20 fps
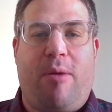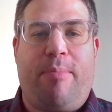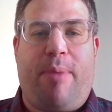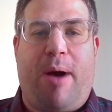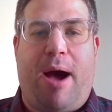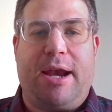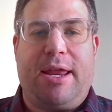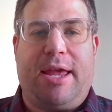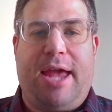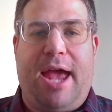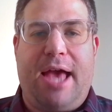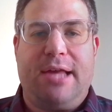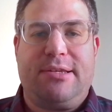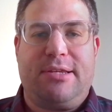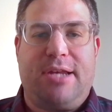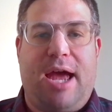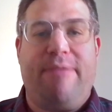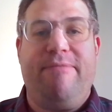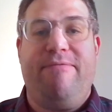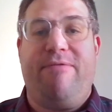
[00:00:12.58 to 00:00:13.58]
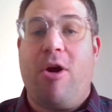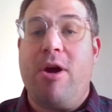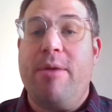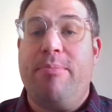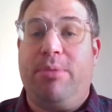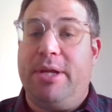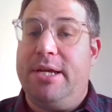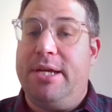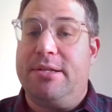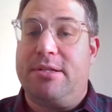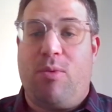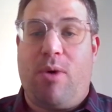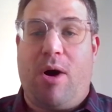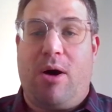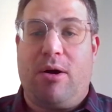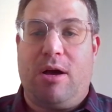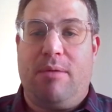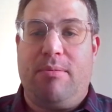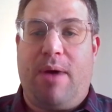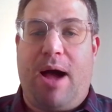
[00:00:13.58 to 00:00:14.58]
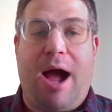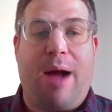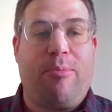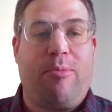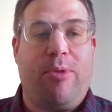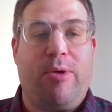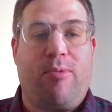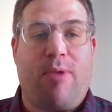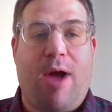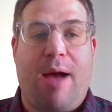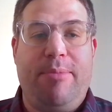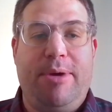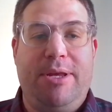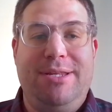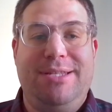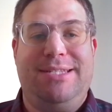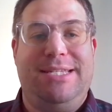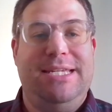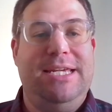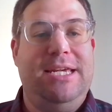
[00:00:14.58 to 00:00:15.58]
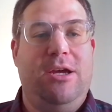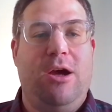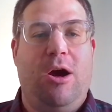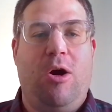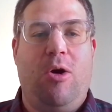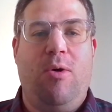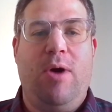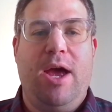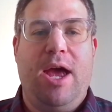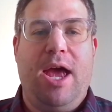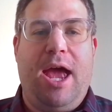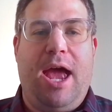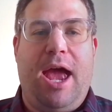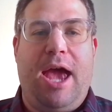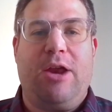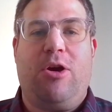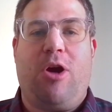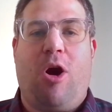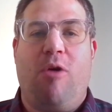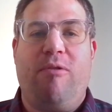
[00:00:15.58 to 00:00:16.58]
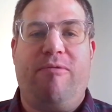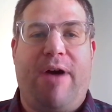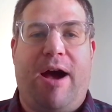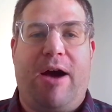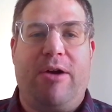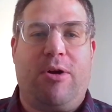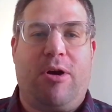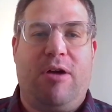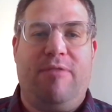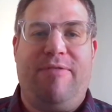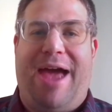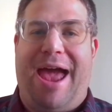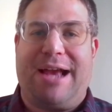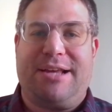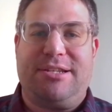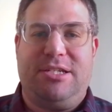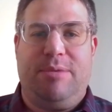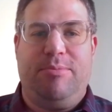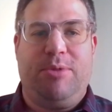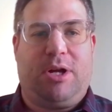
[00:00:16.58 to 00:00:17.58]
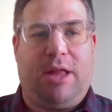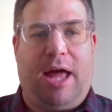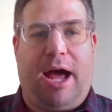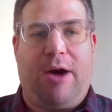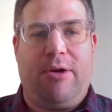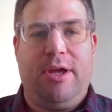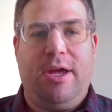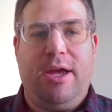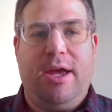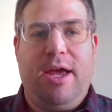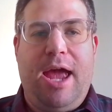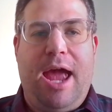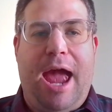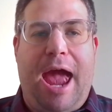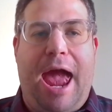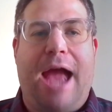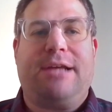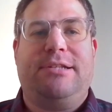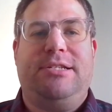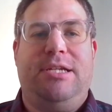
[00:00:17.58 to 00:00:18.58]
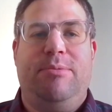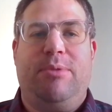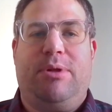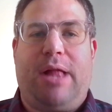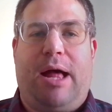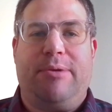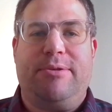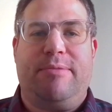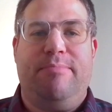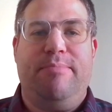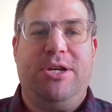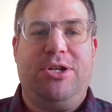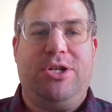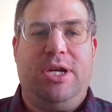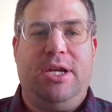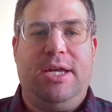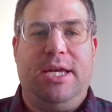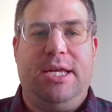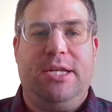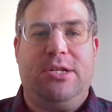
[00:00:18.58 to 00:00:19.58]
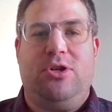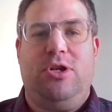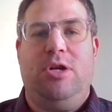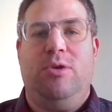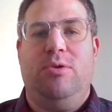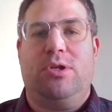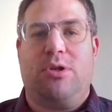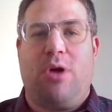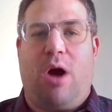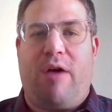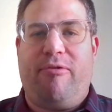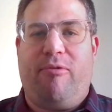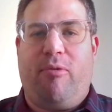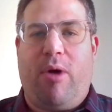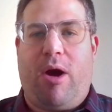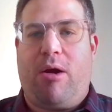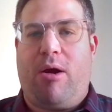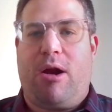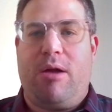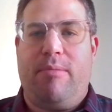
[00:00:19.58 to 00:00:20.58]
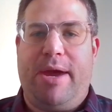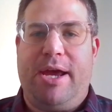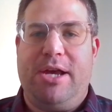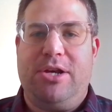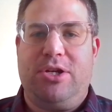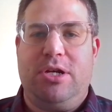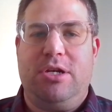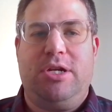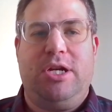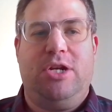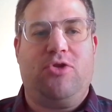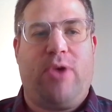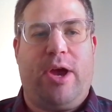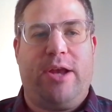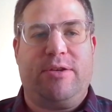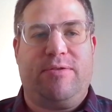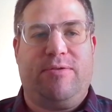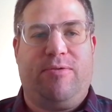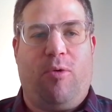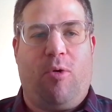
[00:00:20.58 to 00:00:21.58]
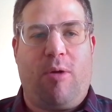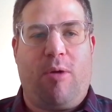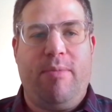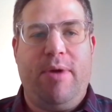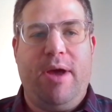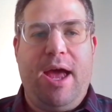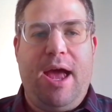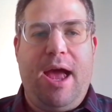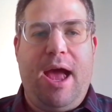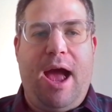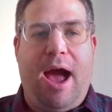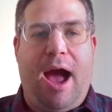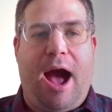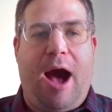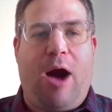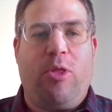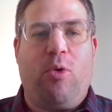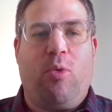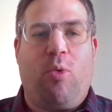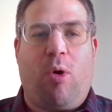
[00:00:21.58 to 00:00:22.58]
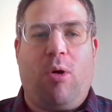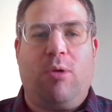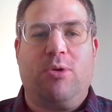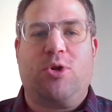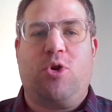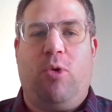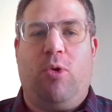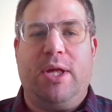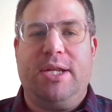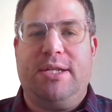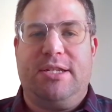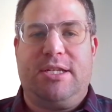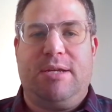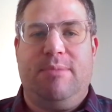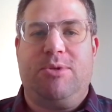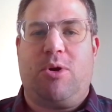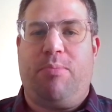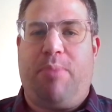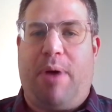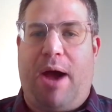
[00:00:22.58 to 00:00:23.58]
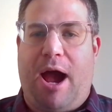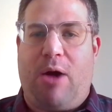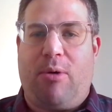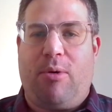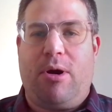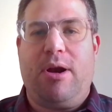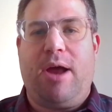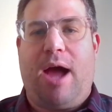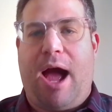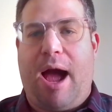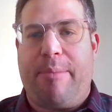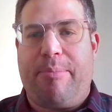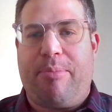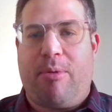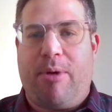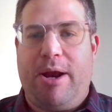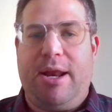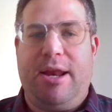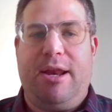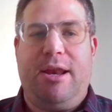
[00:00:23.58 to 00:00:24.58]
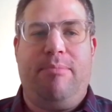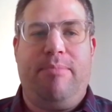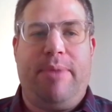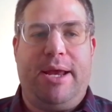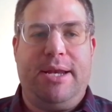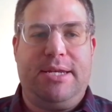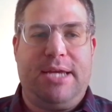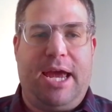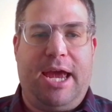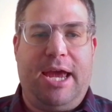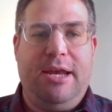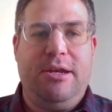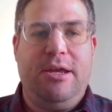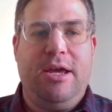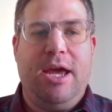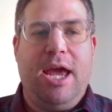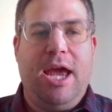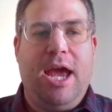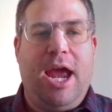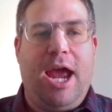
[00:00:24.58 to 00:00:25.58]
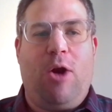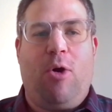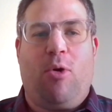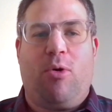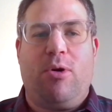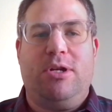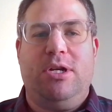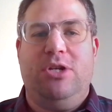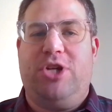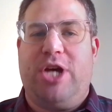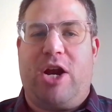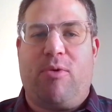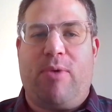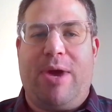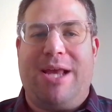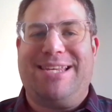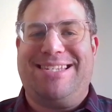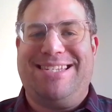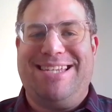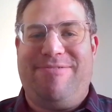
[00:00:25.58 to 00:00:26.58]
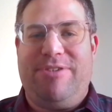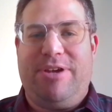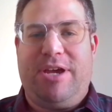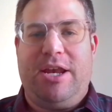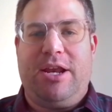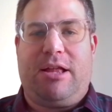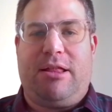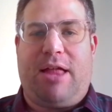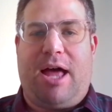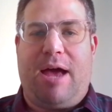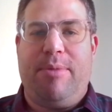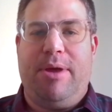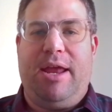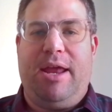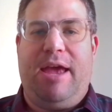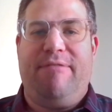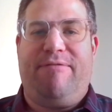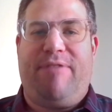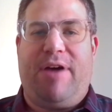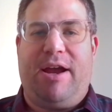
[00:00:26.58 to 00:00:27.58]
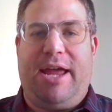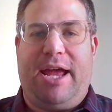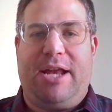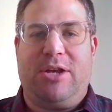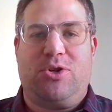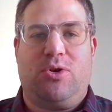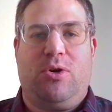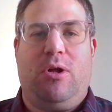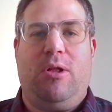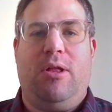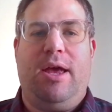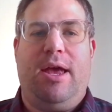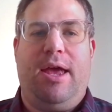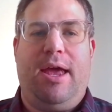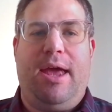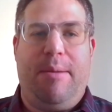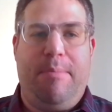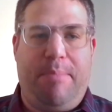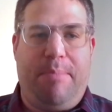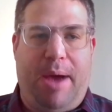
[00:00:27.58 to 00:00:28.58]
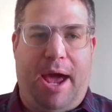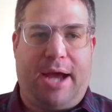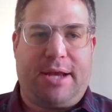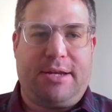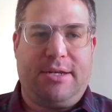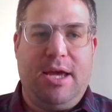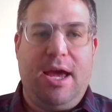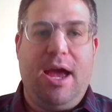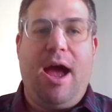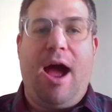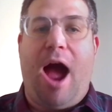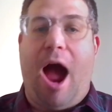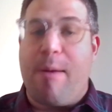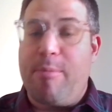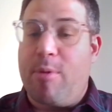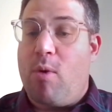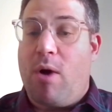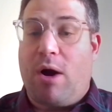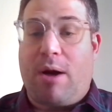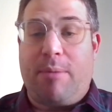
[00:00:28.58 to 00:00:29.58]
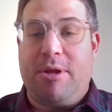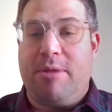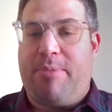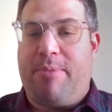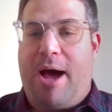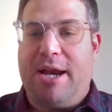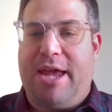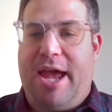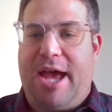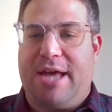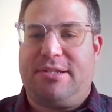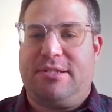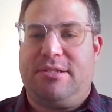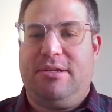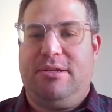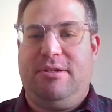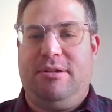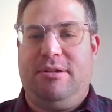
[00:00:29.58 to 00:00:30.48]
podcast, and I am very pleased to welcome Amrit Robbins, CEO and co-founder of Axiom Cloud. Axiom Cloud's mission is to use software and automation to transform how the world's cooling systems are powered, operated, and maintained in order to generate significant climate and financial impact. Amrit, welcome to the podcast.